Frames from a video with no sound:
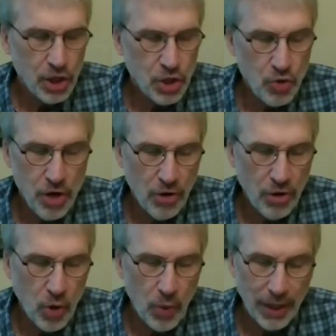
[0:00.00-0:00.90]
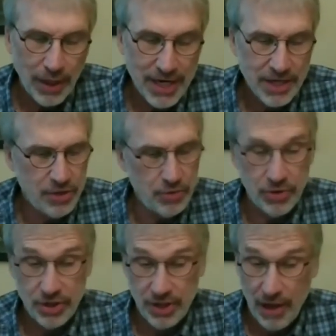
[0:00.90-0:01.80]
you know that it would lead to
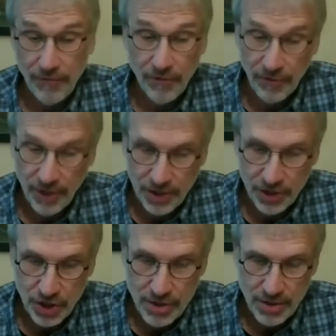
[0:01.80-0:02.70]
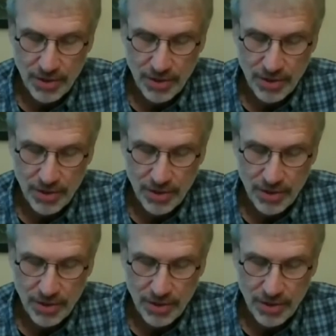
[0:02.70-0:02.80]
self-affliction,